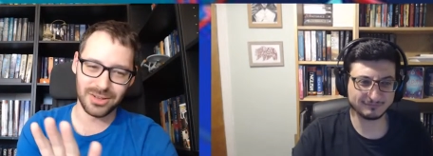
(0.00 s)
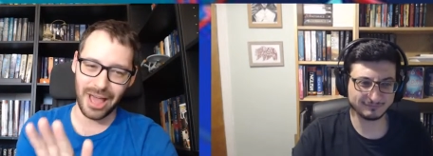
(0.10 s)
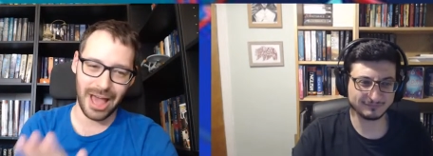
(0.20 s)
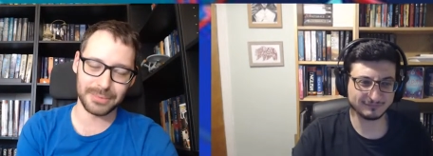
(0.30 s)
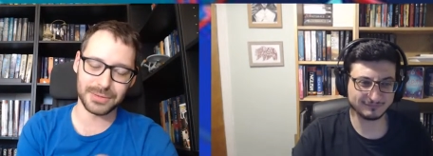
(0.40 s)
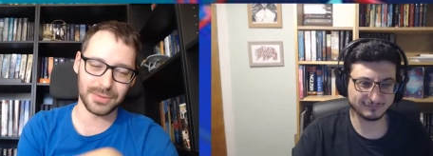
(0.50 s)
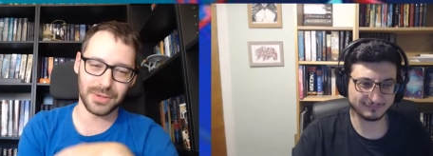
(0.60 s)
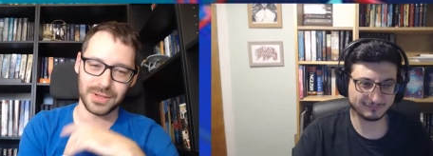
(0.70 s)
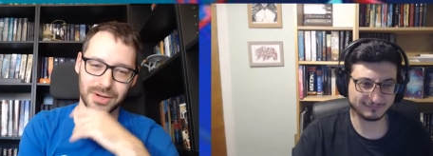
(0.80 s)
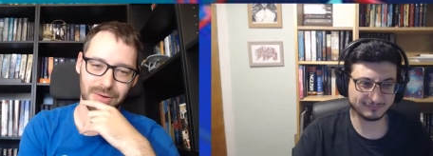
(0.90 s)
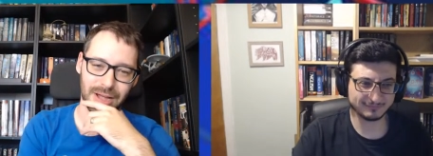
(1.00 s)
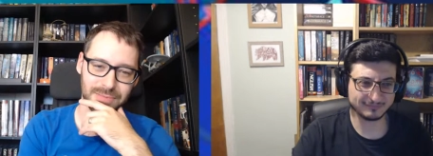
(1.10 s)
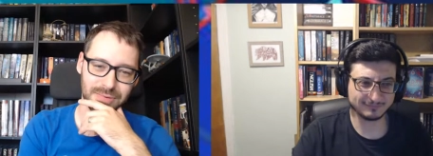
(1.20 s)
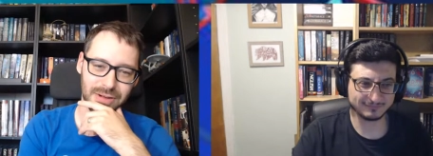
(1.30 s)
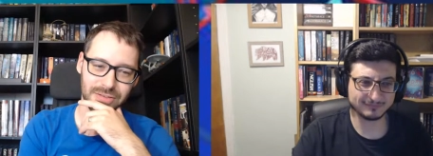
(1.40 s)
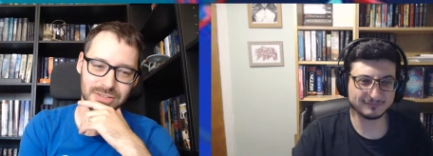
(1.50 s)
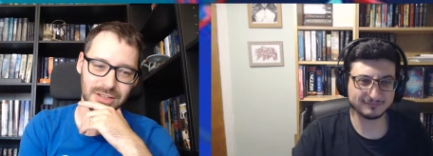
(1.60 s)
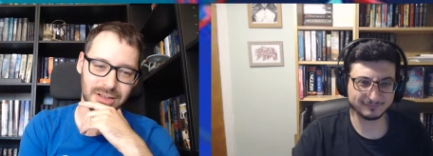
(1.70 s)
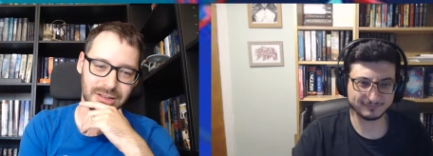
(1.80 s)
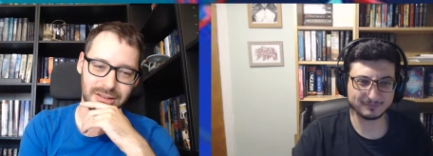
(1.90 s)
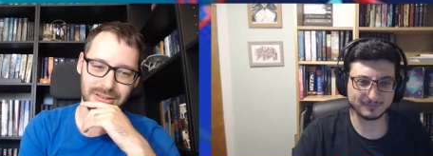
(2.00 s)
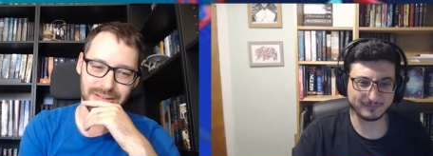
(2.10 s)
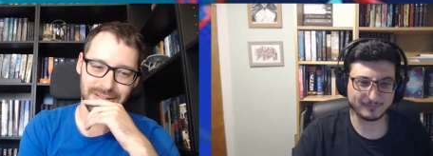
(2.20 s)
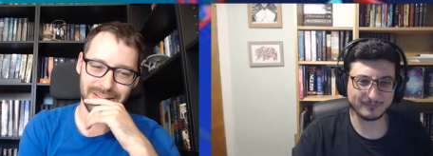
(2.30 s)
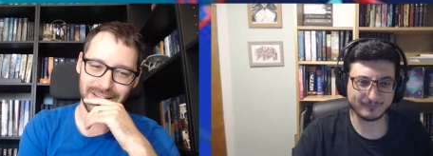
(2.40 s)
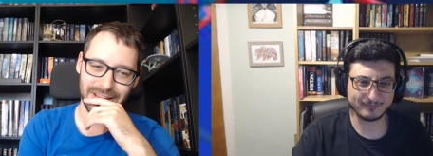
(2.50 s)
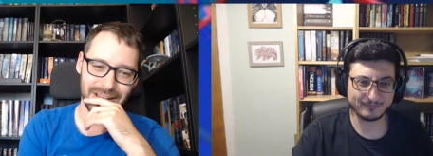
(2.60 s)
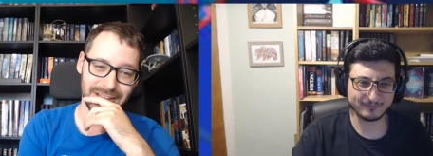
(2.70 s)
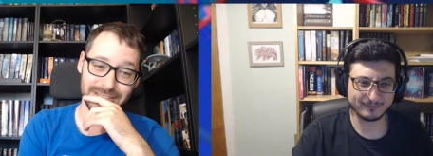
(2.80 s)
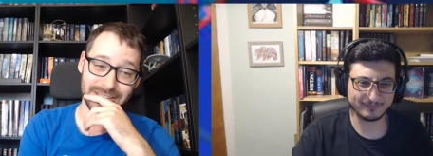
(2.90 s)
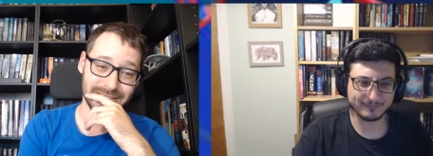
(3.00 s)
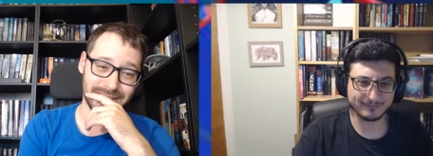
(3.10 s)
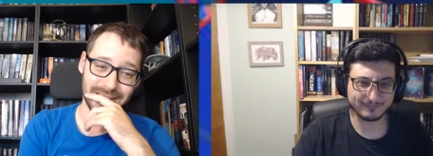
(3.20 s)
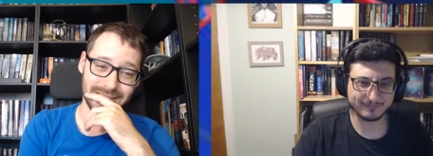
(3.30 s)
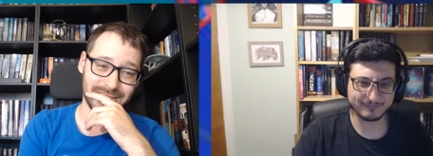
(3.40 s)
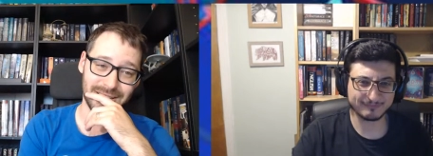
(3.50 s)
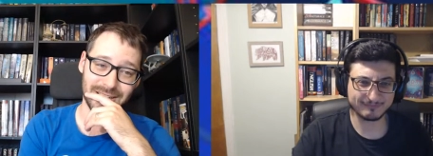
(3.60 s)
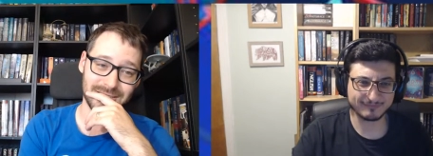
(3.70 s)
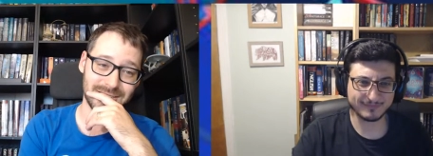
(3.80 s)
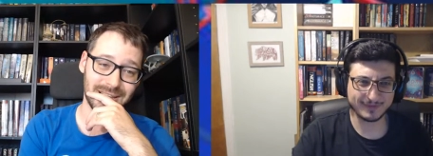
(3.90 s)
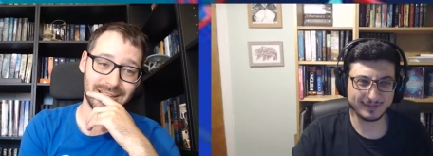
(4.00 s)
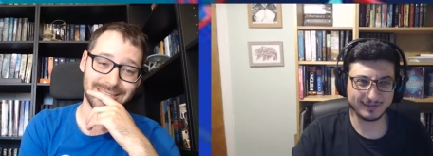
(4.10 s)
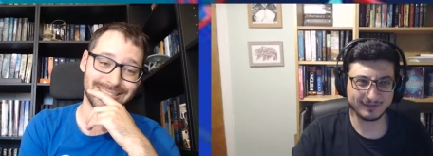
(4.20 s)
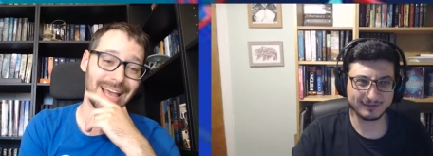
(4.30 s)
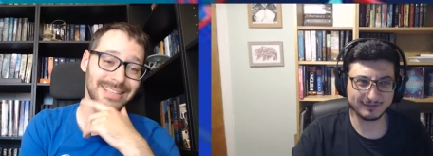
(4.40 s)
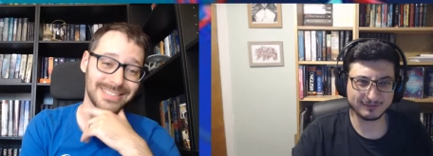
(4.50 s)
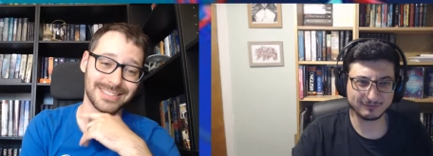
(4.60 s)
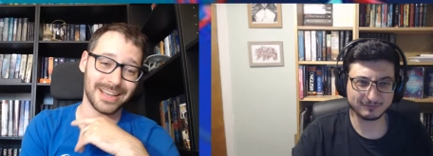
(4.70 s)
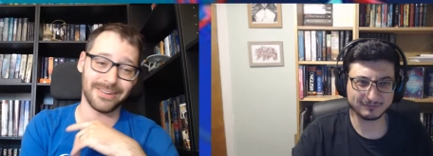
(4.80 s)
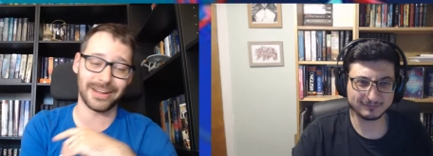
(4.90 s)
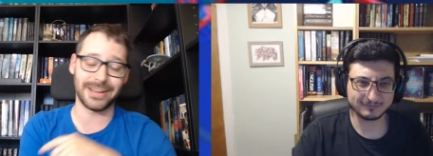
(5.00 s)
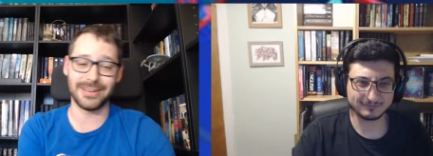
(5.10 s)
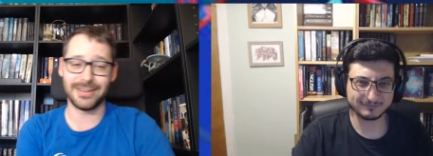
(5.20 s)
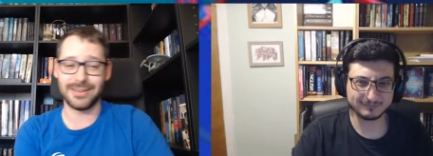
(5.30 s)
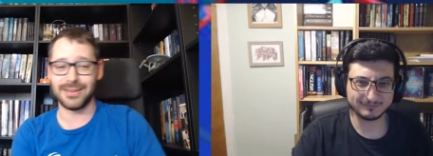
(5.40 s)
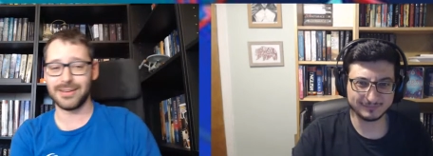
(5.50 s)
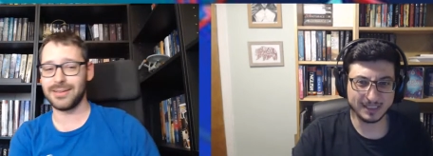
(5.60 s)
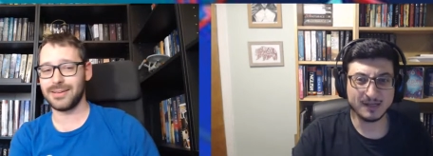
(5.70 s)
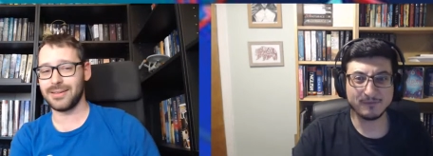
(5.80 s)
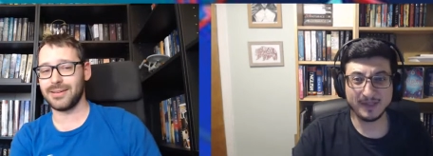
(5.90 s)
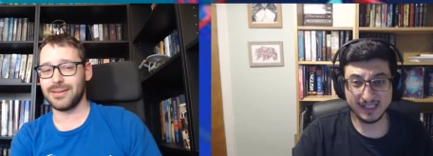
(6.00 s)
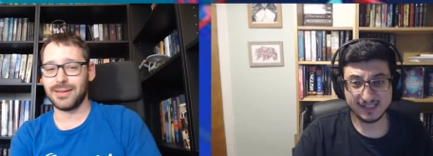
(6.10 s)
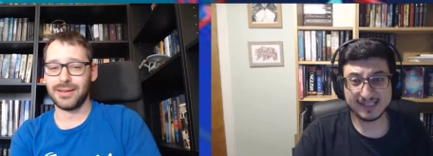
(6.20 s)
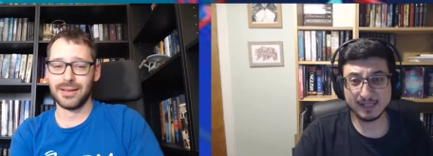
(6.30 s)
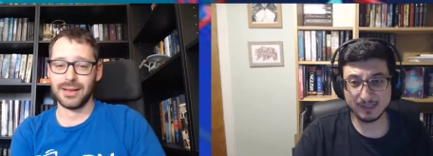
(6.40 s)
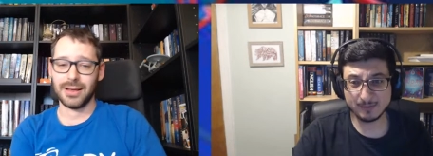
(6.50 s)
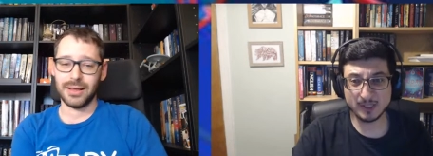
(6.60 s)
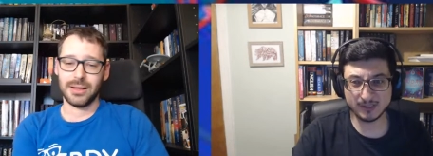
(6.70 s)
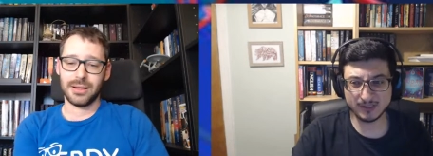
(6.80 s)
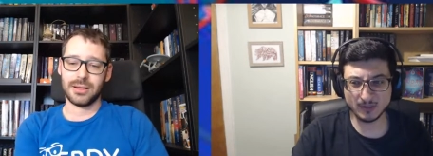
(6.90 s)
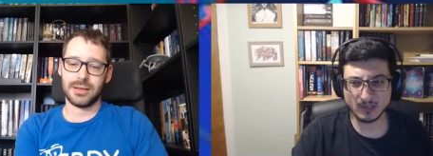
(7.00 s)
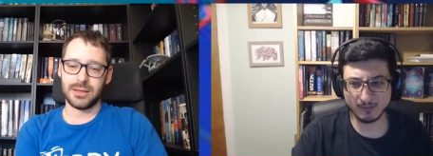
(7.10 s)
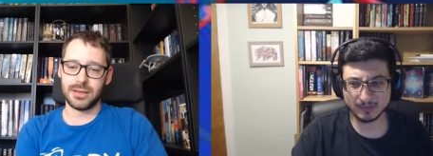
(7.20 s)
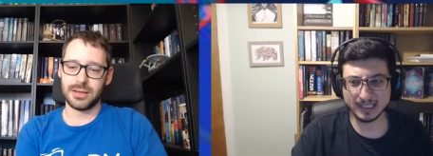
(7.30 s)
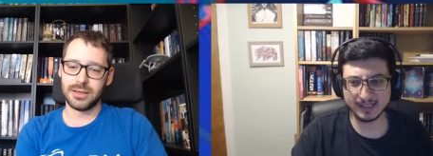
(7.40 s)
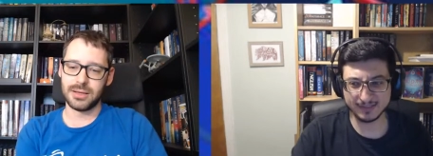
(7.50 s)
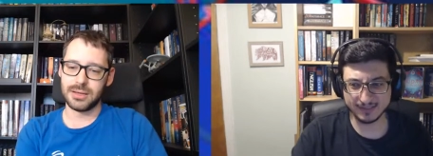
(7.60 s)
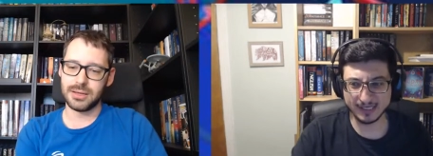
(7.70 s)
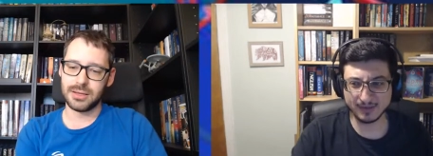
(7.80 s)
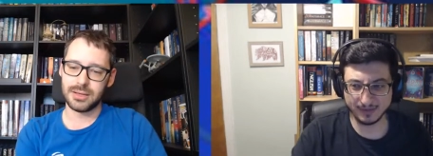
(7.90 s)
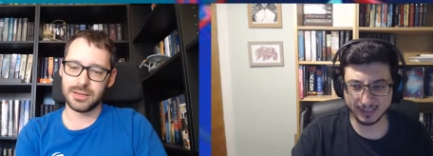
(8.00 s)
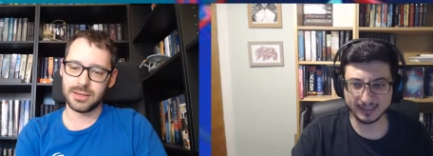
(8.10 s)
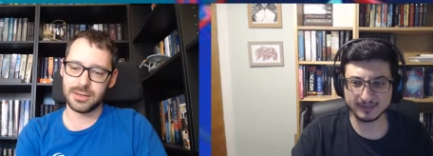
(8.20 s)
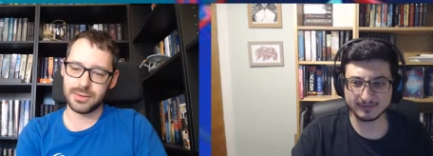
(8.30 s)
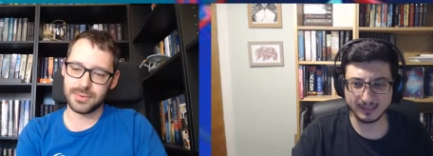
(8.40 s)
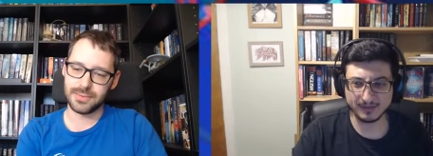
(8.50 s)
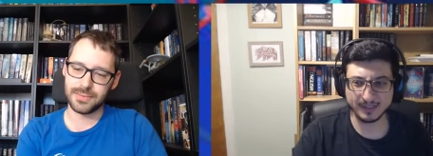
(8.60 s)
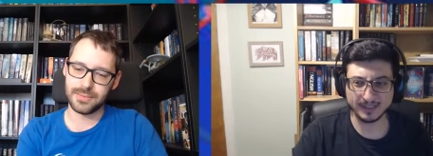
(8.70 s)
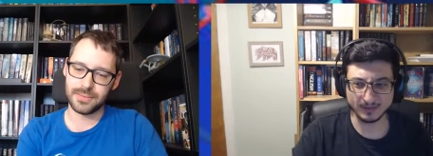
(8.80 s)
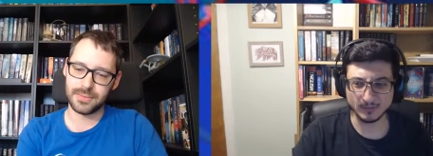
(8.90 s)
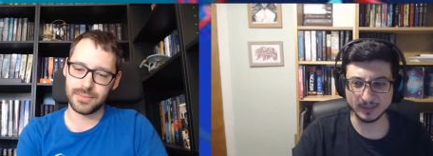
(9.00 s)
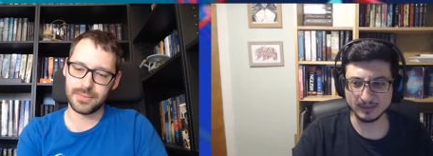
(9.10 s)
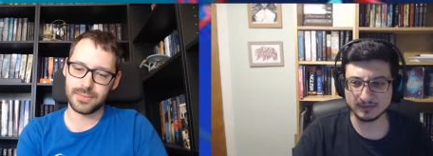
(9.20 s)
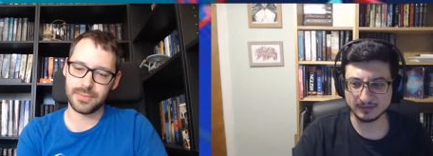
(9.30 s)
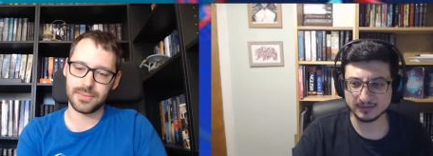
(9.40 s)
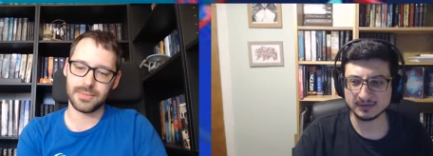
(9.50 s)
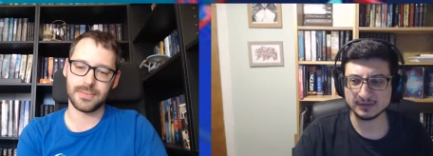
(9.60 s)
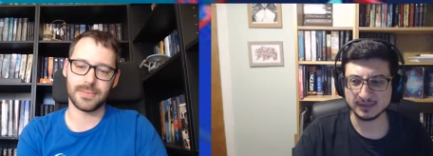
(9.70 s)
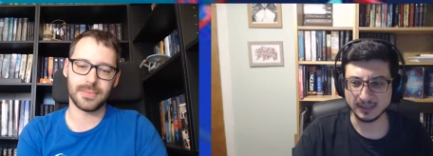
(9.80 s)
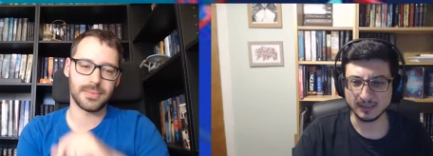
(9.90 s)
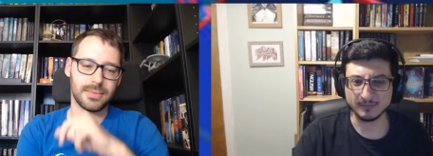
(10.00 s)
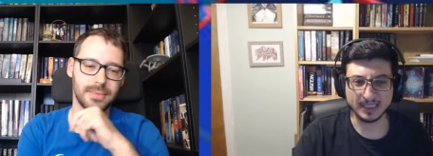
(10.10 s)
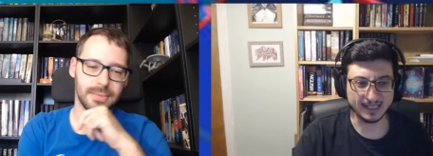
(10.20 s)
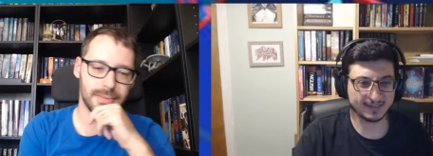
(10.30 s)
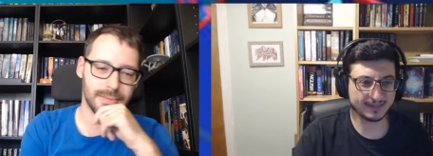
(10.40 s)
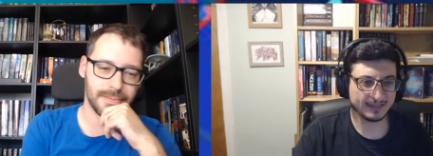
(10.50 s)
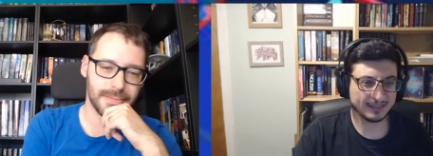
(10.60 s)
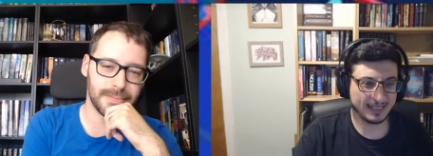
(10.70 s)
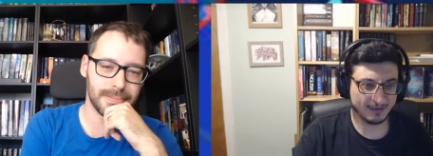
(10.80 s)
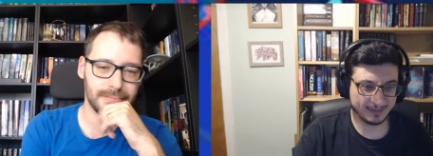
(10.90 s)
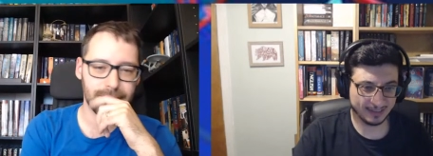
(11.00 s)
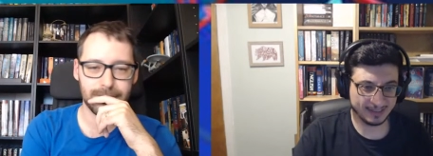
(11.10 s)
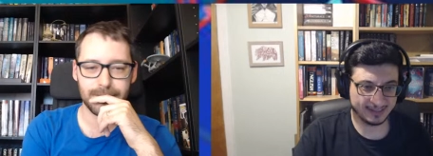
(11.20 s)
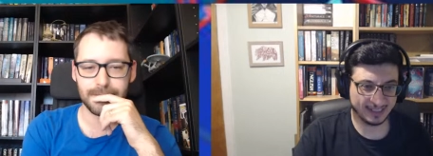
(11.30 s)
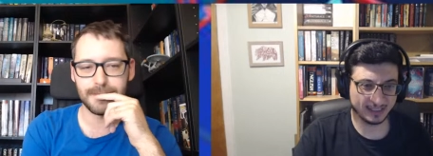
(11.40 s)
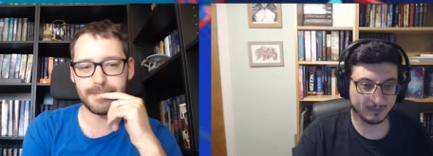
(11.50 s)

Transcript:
Speaker 1: absolutely correct. Previously, is just it's it's it's necessary
Speaker 2: for this series because it's so complicated. I think I think it will. Um, yes, character lists and a